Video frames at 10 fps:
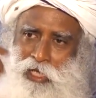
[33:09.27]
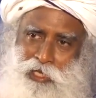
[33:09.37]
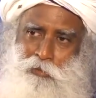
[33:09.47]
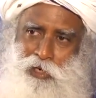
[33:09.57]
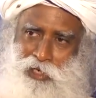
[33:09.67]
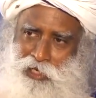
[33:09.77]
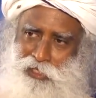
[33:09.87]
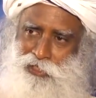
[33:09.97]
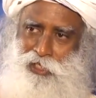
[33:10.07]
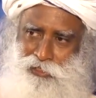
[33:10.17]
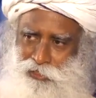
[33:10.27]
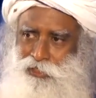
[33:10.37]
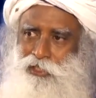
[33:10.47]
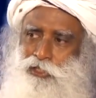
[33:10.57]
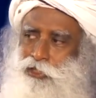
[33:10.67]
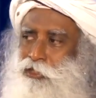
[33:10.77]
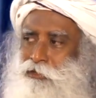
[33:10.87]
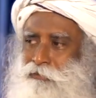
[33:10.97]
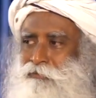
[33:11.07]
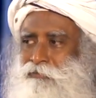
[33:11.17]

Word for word: anybody can sense, isn't it?